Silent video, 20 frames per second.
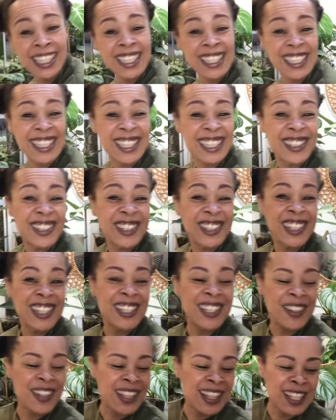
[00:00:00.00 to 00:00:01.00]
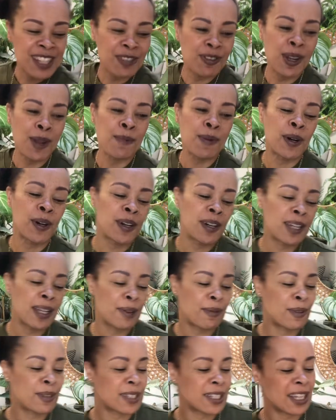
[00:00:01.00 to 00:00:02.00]
did enjoy doing this repot. It
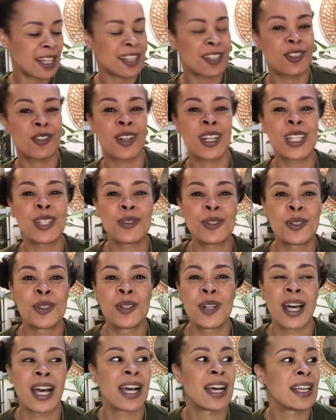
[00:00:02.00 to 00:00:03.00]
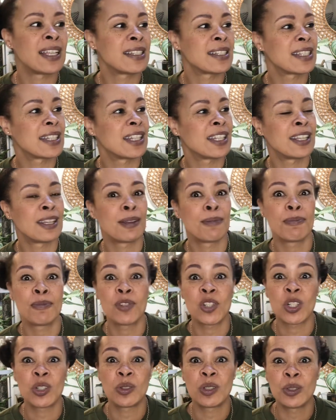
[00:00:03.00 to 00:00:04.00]
wasn't as stressful as the
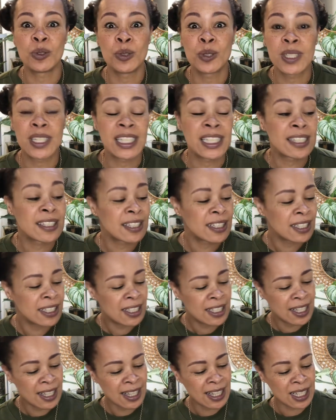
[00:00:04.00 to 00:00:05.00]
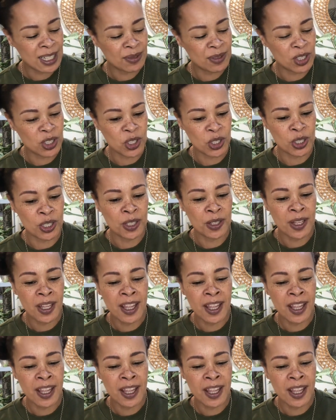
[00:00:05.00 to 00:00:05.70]
jewel orchid, that's for sure.